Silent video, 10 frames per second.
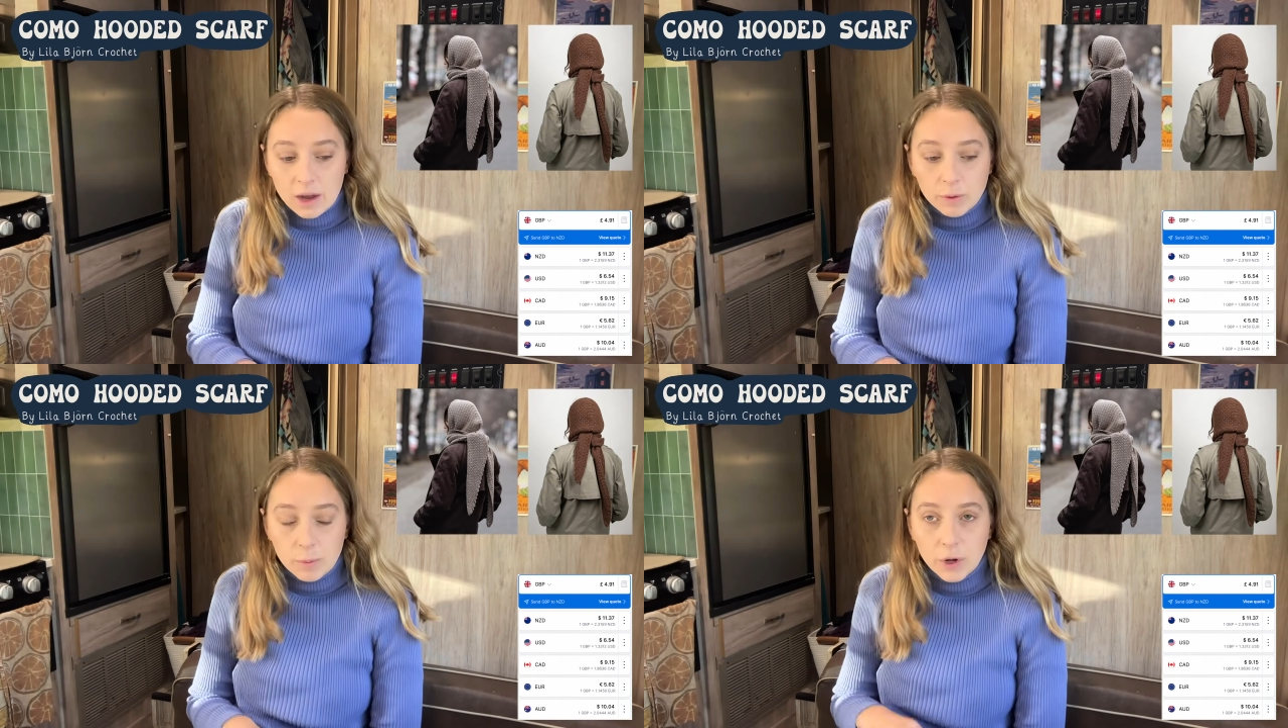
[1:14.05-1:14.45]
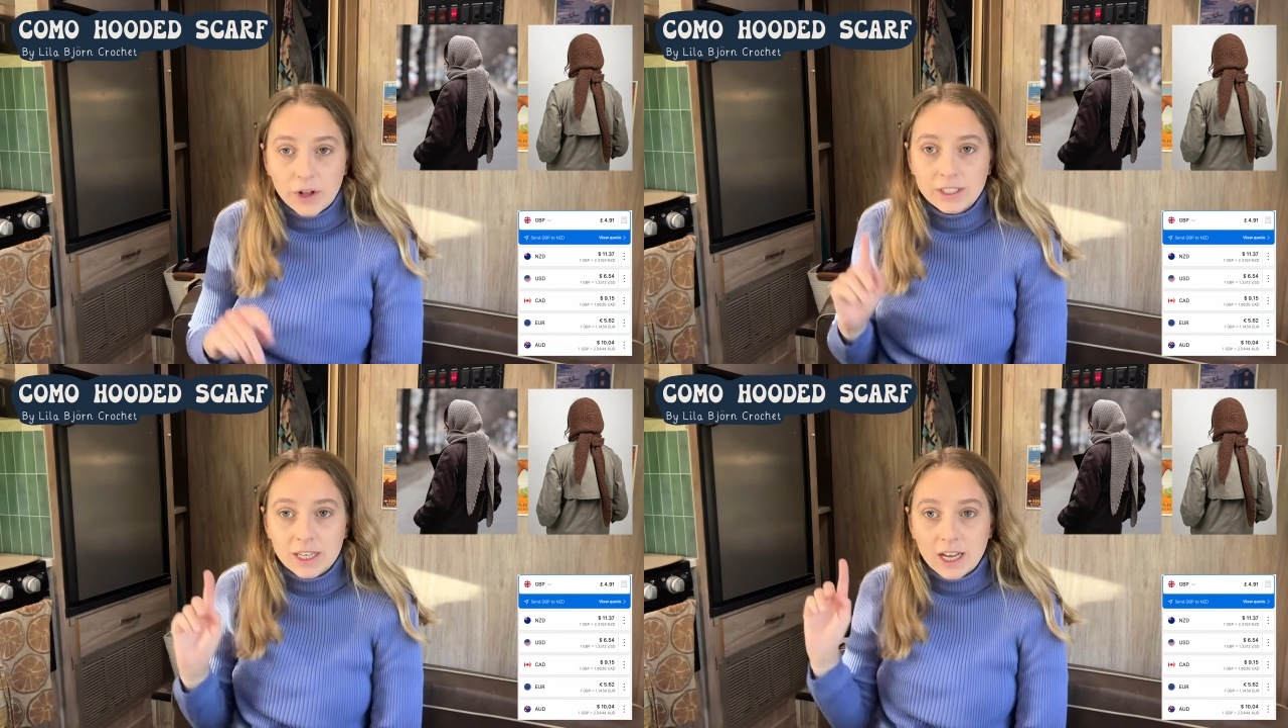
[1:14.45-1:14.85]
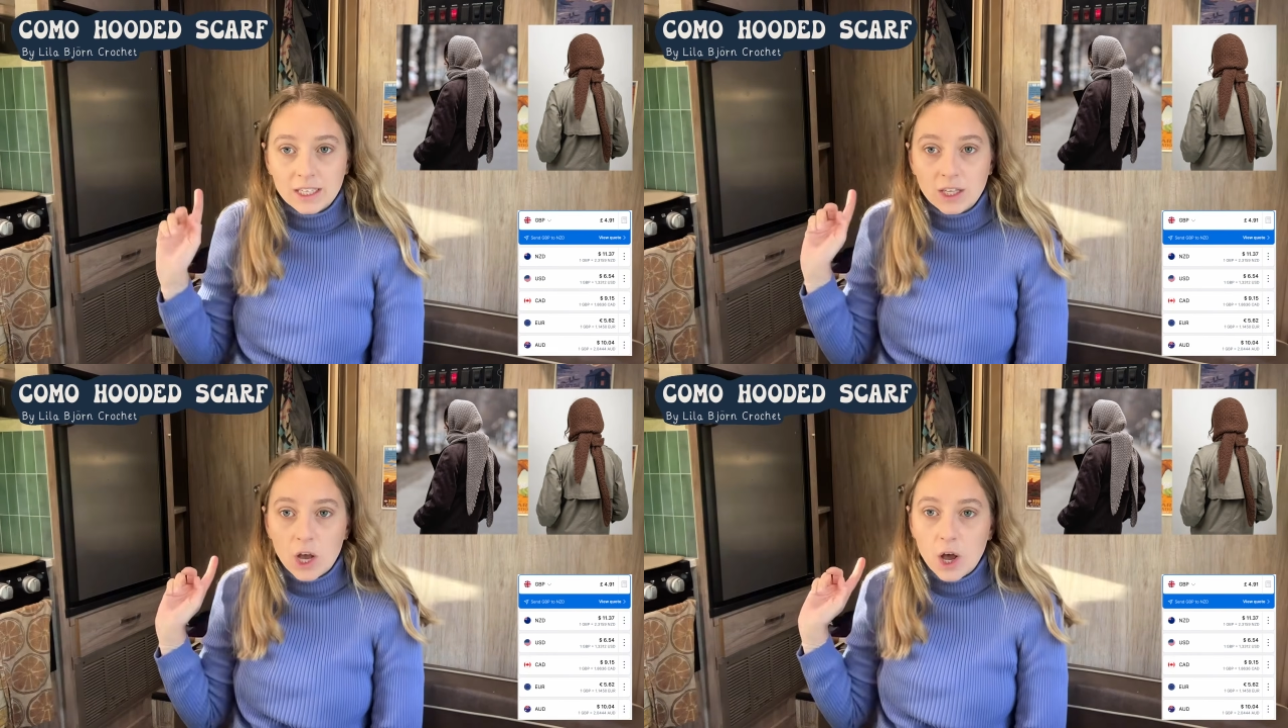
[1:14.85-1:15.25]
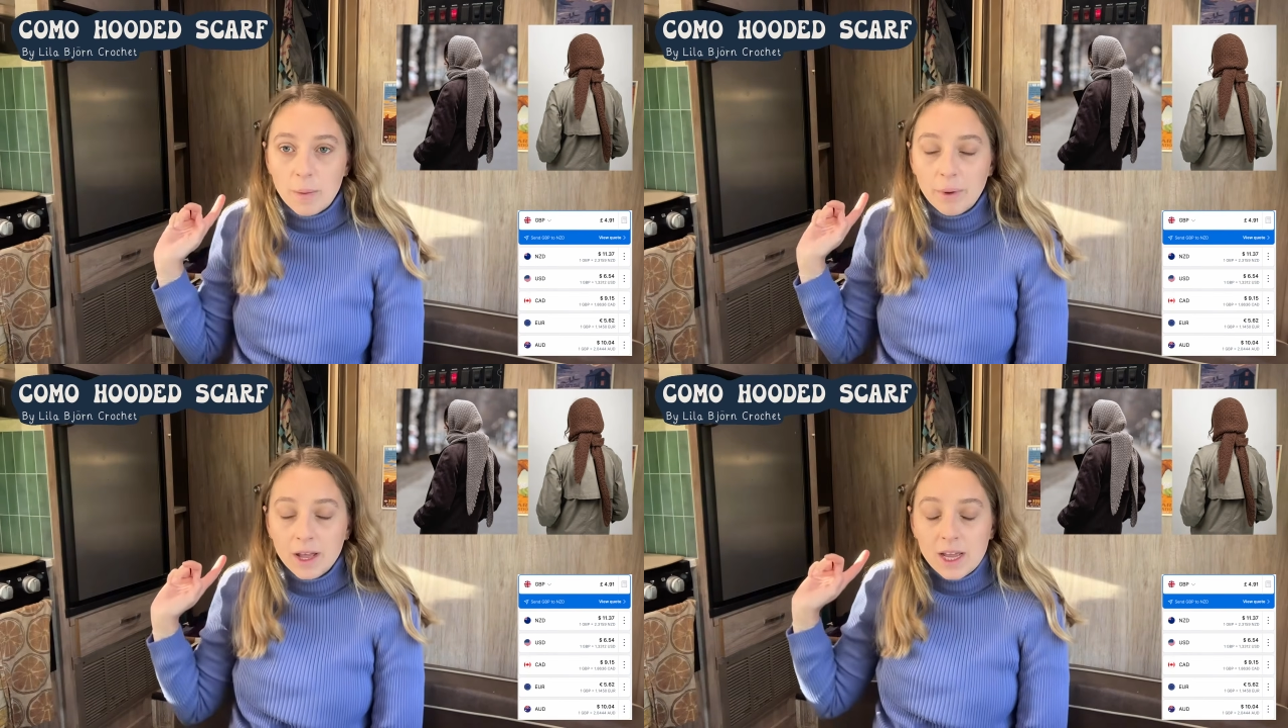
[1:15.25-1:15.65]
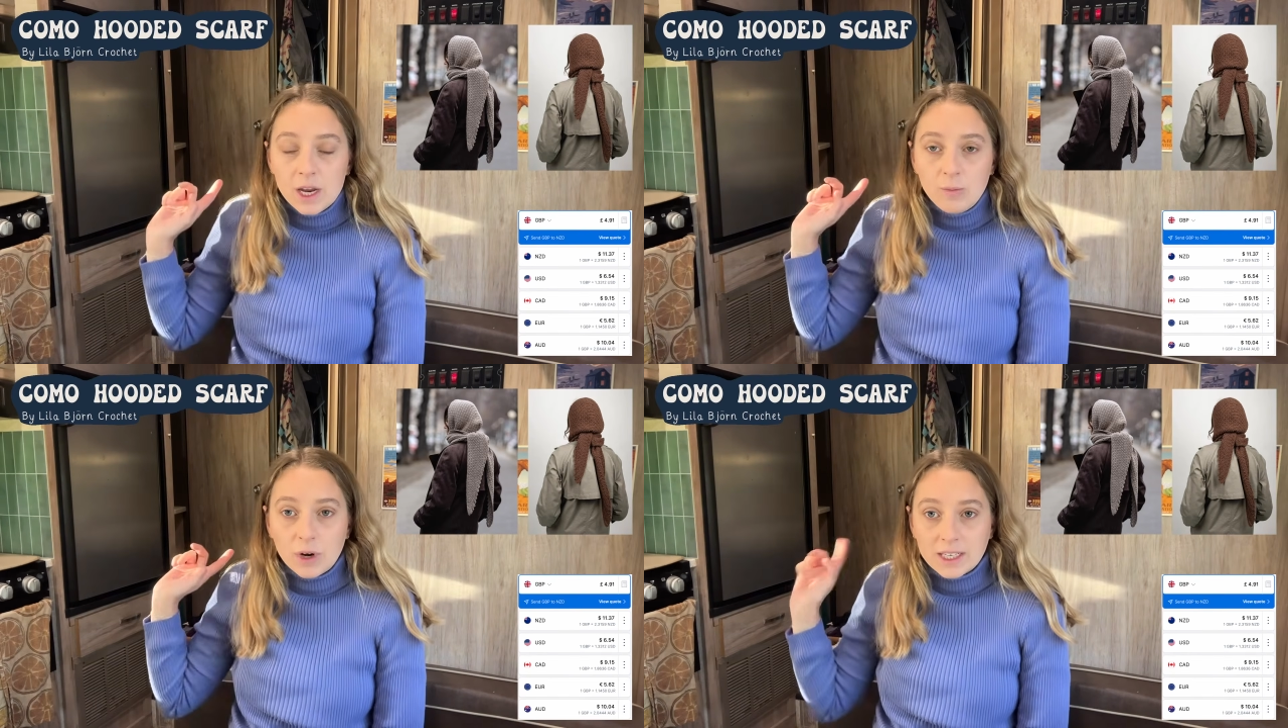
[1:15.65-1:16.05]
I will put some
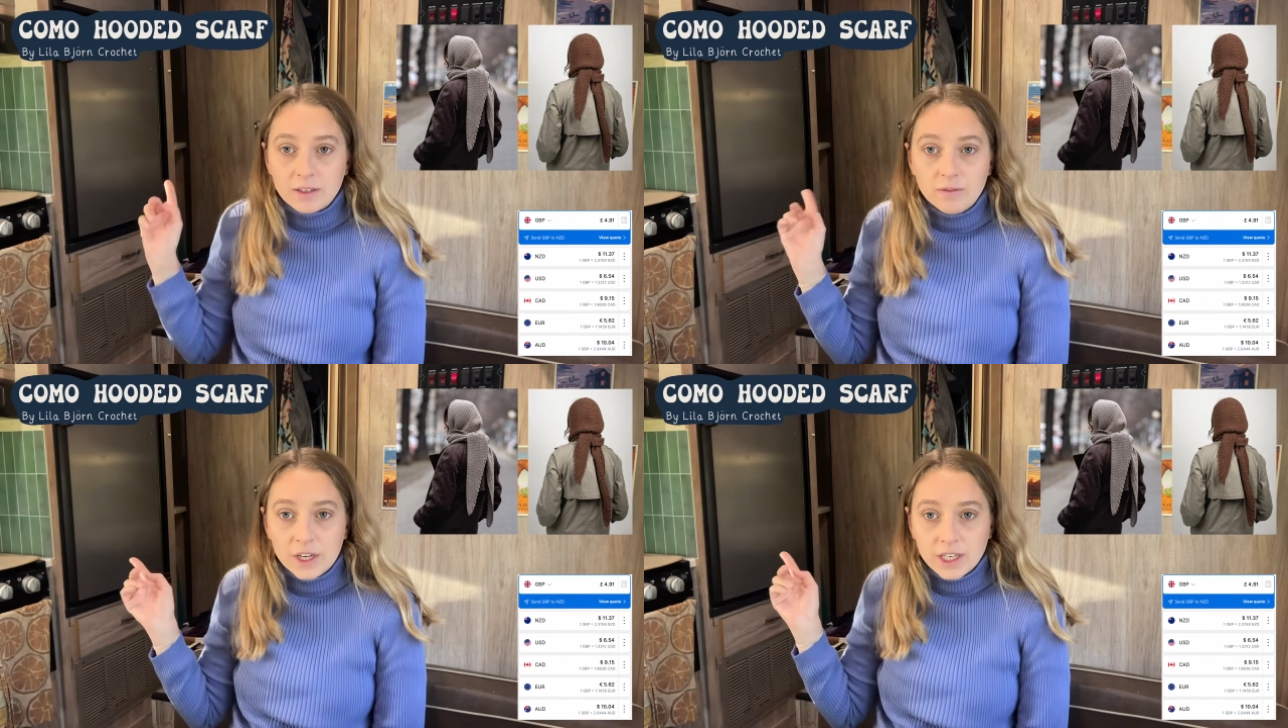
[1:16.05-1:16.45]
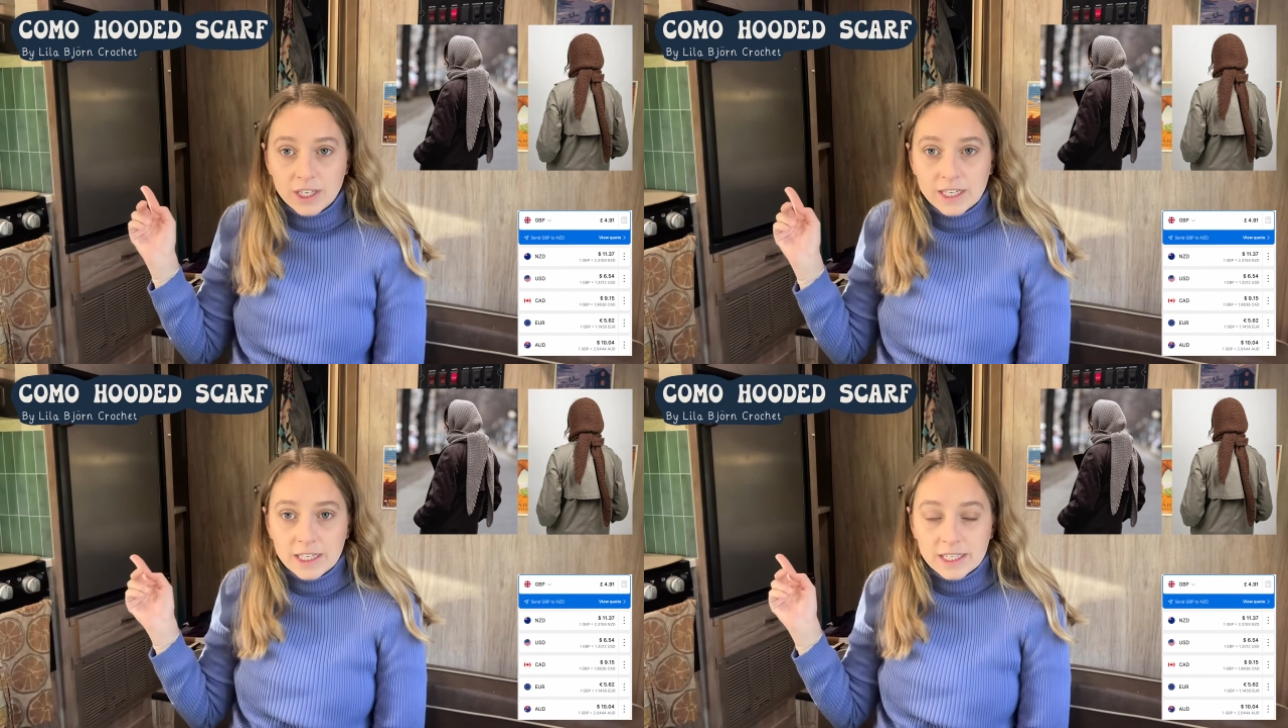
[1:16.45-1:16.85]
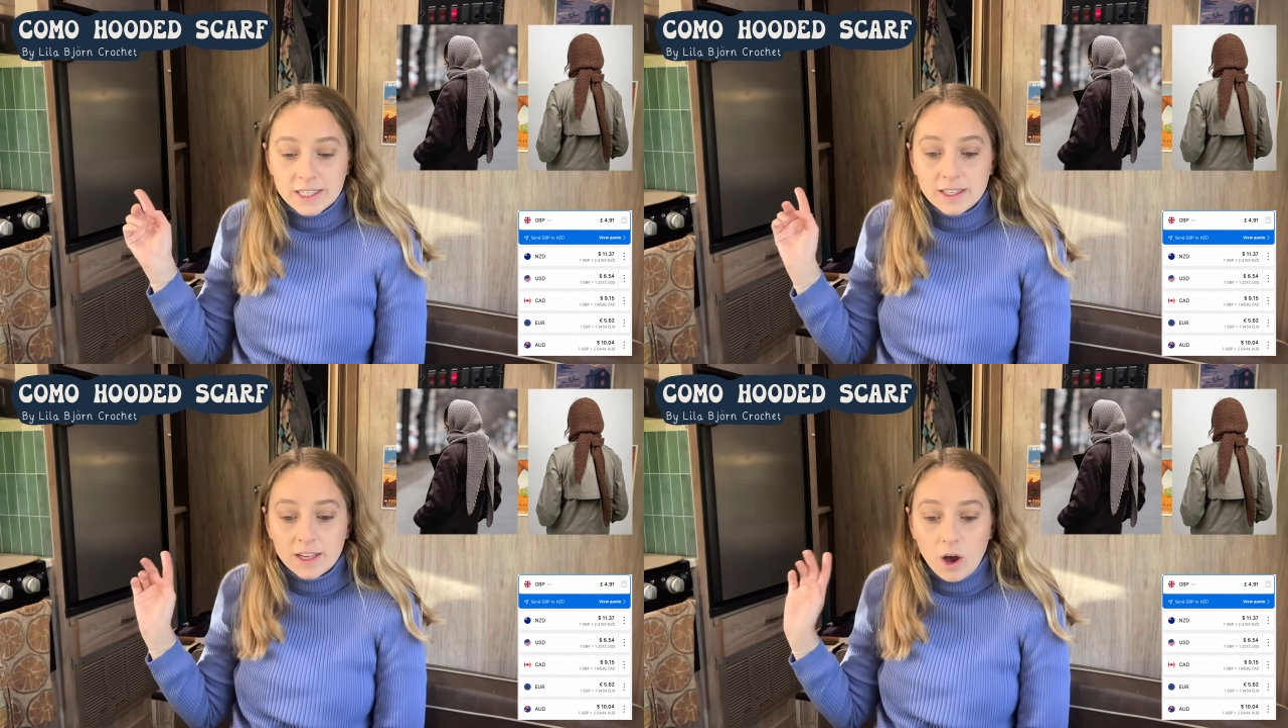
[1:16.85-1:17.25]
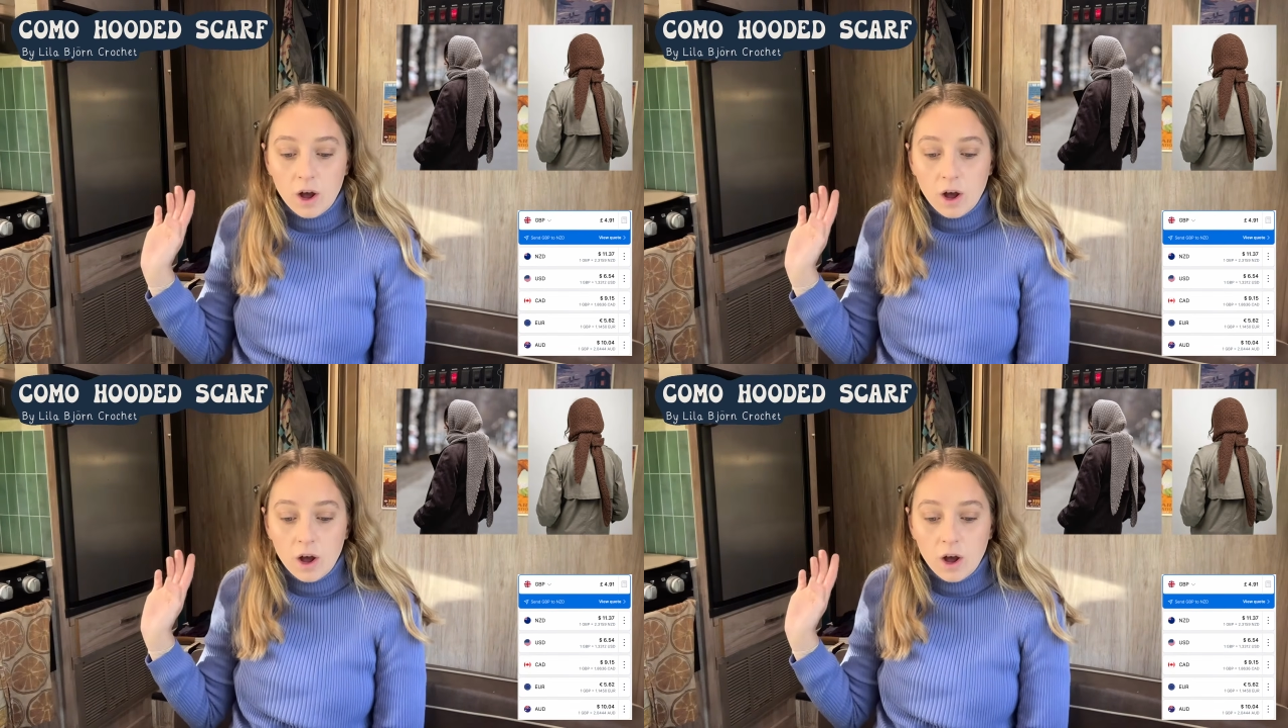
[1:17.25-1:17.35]
price conversions